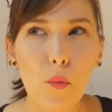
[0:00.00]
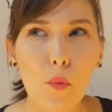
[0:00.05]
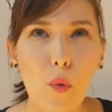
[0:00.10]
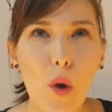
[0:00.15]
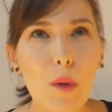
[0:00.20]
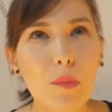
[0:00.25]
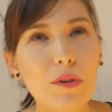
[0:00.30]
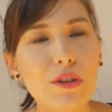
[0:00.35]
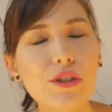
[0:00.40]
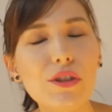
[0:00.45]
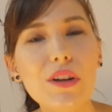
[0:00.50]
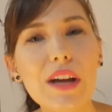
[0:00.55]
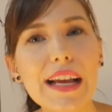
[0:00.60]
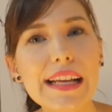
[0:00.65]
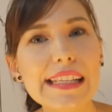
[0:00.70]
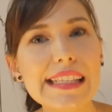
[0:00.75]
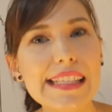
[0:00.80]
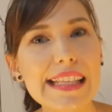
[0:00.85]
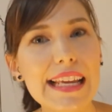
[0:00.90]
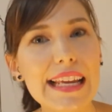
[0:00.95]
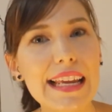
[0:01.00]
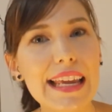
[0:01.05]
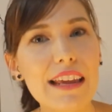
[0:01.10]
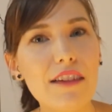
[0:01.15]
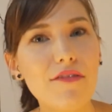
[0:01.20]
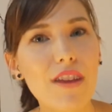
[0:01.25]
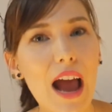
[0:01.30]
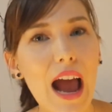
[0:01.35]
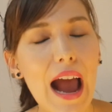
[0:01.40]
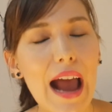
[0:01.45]
what would you guys think
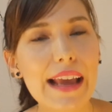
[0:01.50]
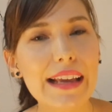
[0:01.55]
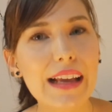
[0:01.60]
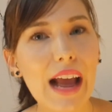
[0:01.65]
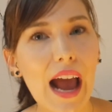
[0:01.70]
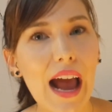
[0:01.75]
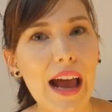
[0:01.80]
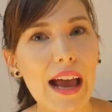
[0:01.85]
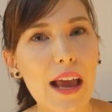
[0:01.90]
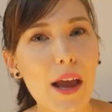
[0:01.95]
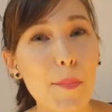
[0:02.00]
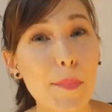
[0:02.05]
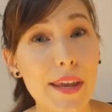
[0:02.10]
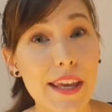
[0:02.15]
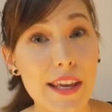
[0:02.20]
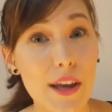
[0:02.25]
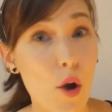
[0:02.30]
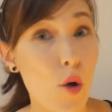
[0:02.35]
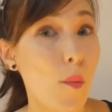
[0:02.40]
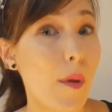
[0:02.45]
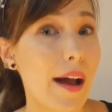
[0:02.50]
if I got a P.O.